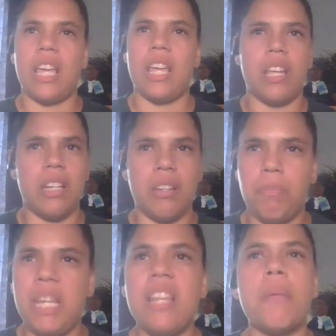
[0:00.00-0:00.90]
and
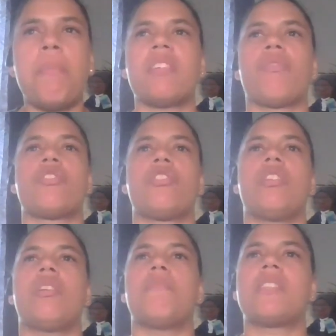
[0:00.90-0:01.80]
being the best
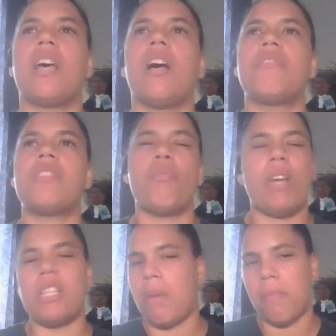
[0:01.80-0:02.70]
version of themselves in
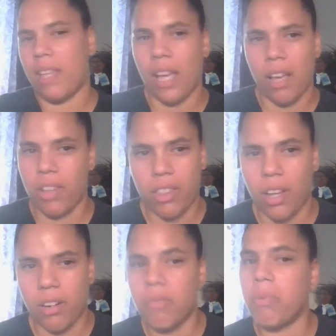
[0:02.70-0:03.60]
ways maybe they haven't
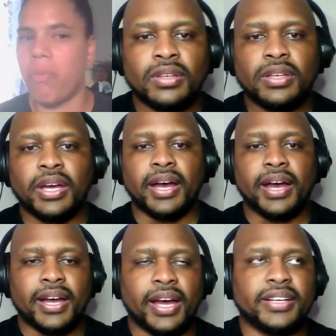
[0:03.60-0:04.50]
thought of. Yeah,
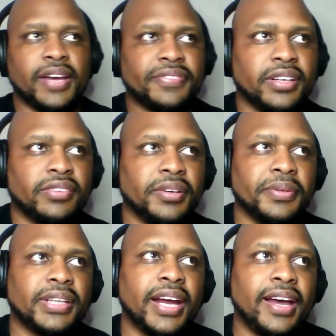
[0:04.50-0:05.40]
I definitely agree
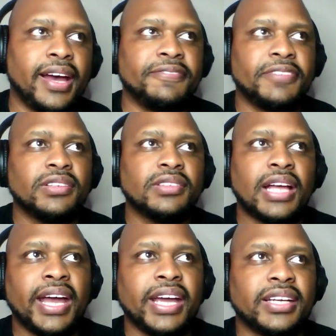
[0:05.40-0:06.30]
with that. I feel
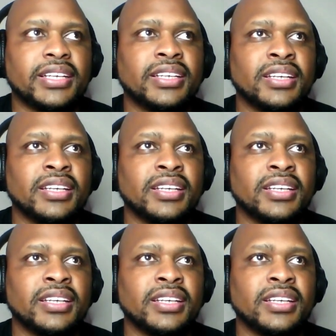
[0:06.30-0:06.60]
like